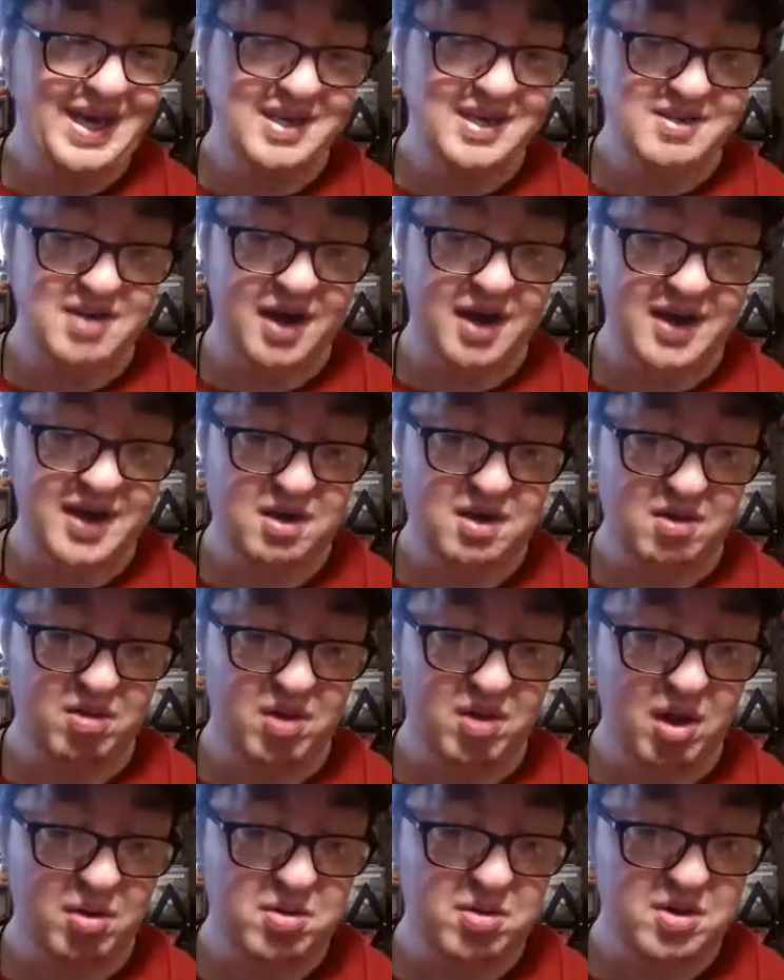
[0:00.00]
exotic
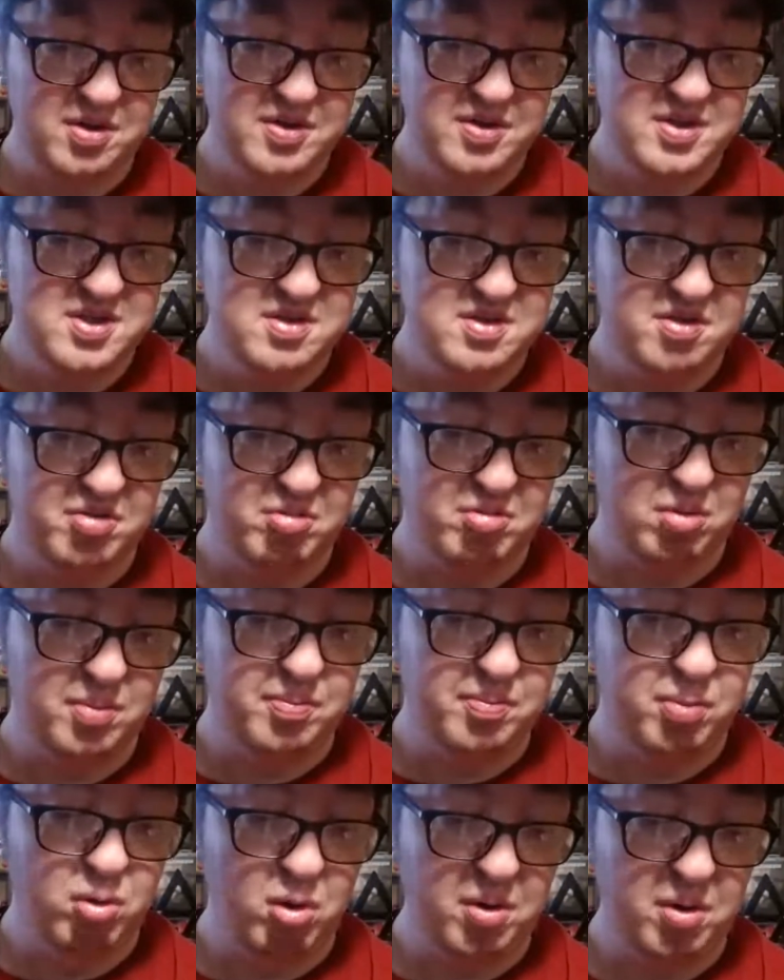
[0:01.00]
locals through
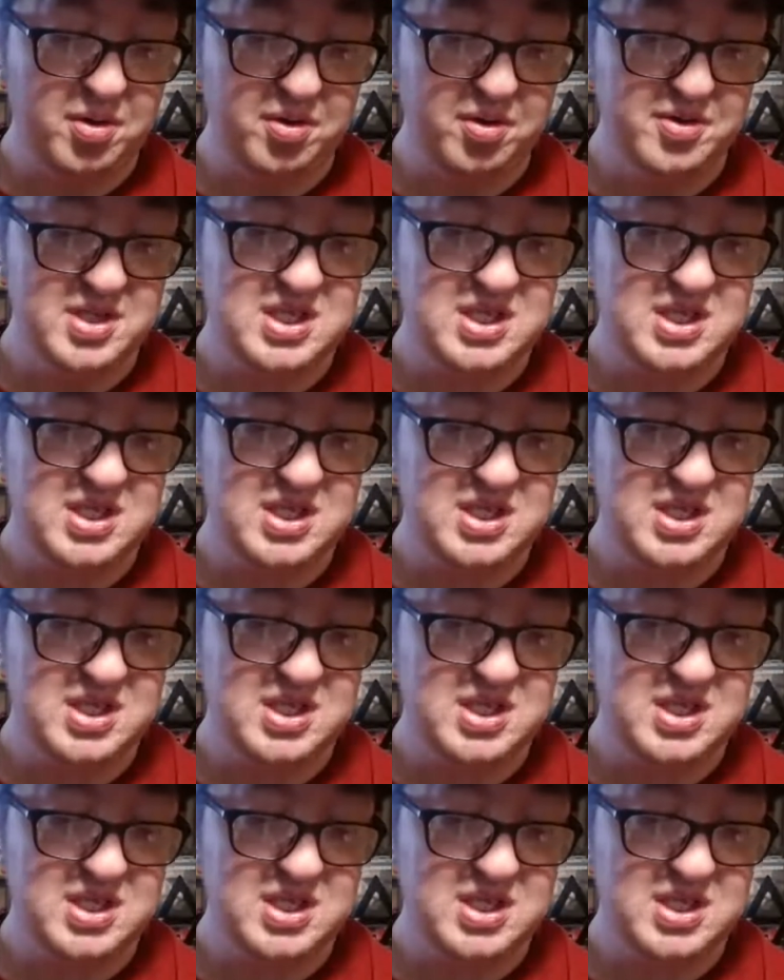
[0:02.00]
portals